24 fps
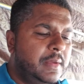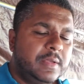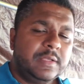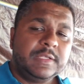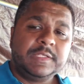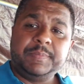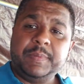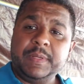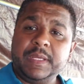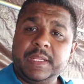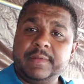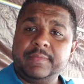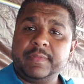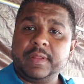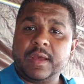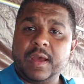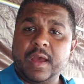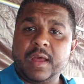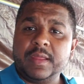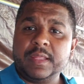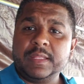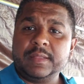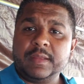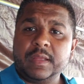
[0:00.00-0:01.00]
Speaking of the
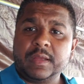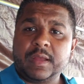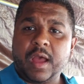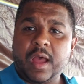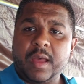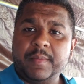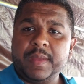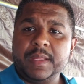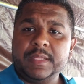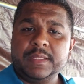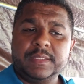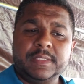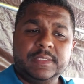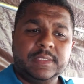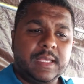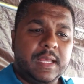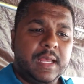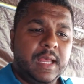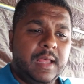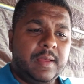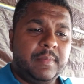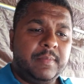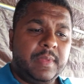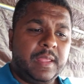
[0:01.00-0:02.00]
comments,
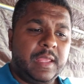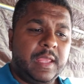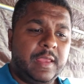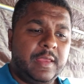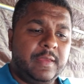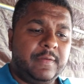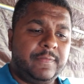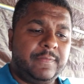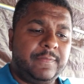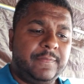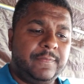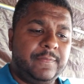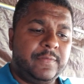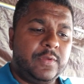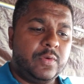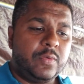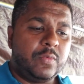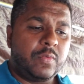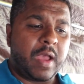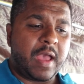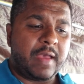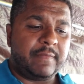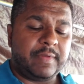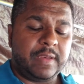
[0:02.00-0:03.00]
if
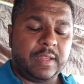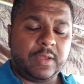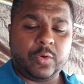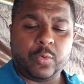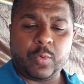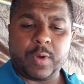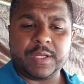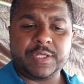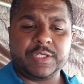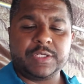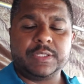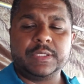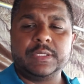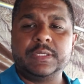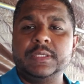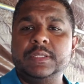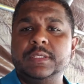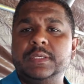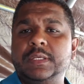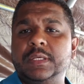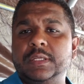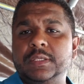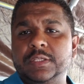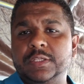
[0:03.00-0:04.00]
you have any
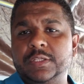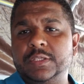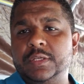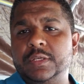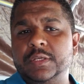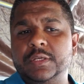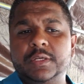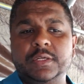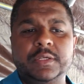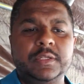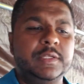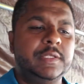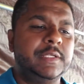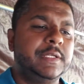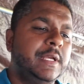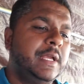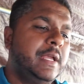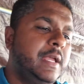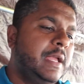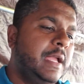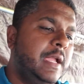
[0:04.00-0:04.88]
questions, concerns,